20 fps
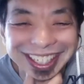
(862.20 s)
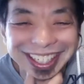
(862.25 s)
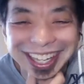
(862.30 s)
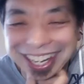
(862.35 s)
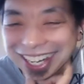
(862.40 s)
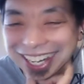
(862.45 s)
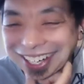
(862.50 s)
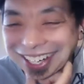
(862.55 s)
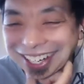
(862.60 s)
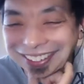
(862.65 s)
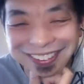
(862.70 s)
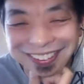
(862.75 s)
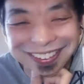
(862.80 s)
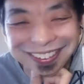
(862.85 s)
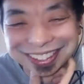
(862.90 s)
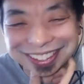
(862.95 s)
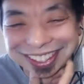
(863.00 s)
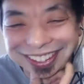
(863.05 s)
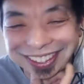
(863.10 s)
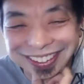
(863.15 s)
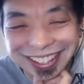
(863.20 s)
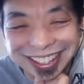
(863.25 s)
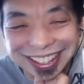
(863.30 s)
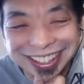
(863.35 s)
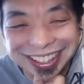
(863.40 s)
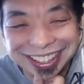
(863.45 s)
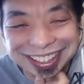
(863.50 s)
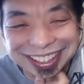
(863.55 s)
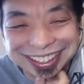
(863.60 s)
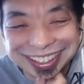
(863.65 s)
I, agree with you. I
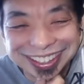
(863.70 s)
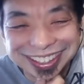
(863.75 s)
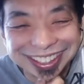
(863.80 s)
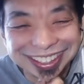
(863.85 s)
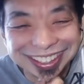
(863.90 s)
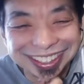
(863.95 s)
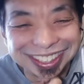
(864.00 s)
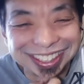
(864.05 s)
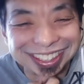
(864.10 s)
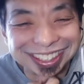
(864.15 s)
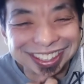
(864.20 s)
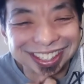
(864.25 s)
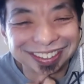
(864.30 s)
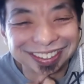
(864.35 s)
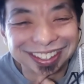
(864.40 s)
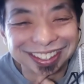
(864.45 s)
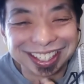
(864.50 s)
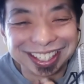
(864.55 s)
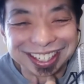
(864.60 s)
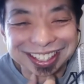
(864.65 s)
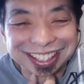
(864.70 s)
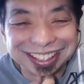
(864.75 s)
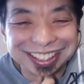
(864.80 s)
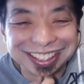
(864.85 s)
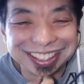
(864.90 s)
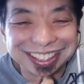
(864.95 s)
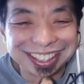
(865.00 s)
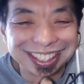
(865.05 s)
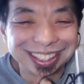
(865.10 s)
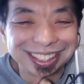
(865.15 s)
think it's it's it's something that
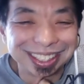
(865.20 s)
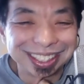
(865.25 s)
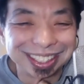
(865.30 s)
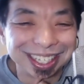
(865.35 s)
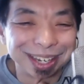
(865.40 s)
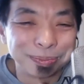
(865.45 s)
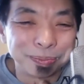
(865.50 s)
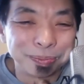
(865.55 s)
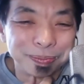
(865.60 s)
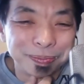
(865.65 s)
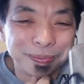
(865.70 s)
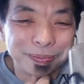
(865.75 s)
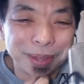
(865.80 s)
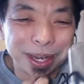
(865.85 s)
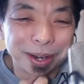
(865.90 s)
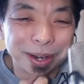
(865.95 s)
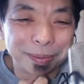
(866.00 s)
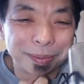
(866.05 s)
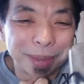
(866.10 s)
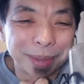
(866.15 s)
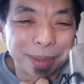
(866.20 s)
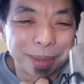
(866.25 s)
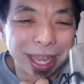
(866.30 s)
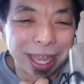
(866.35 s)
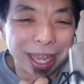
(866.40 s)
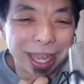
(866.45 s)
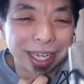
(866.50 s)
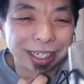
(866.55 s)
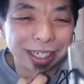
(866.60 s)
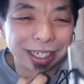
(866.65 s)
just needs to get better
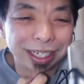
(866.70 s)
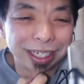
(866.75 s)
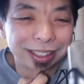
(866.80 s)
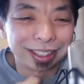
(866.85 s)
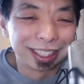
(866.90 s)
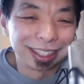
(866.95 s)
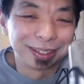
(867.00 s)
managed. And yeah.